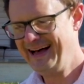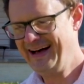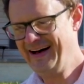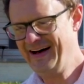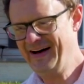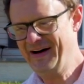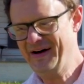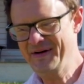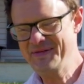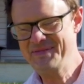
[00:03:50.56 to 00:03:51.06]

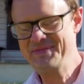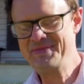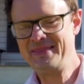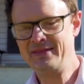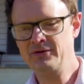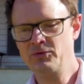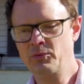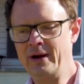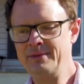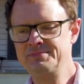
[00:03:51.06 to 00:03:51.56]
um,
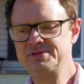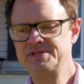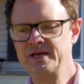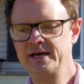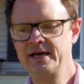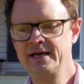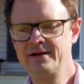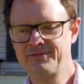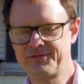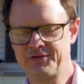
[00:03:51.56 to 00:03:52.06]
the
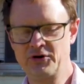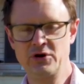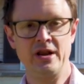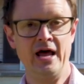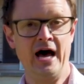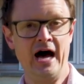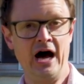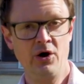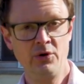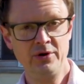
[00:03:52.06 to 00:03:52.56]
website for
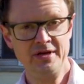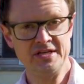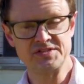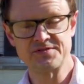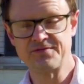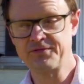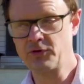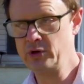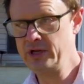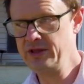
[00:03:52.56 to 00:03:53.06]
now is
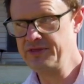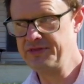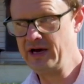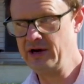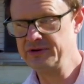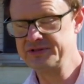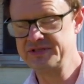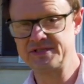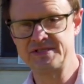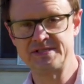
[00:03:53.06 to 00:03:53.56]

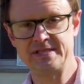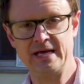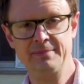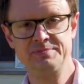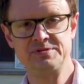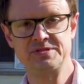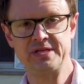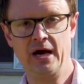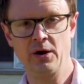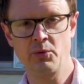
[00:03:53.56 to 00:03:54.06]

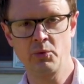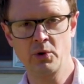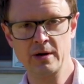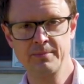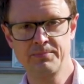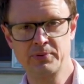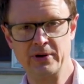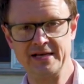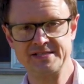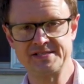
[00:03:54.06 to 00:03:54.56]

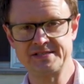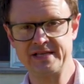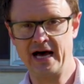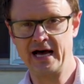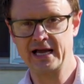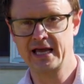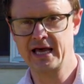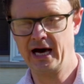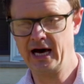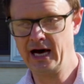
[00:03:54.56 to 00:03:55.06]

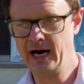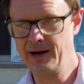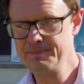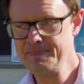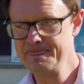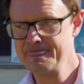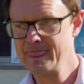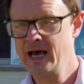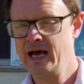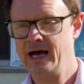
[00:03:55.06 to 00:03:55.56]
40000steps.wordpress.com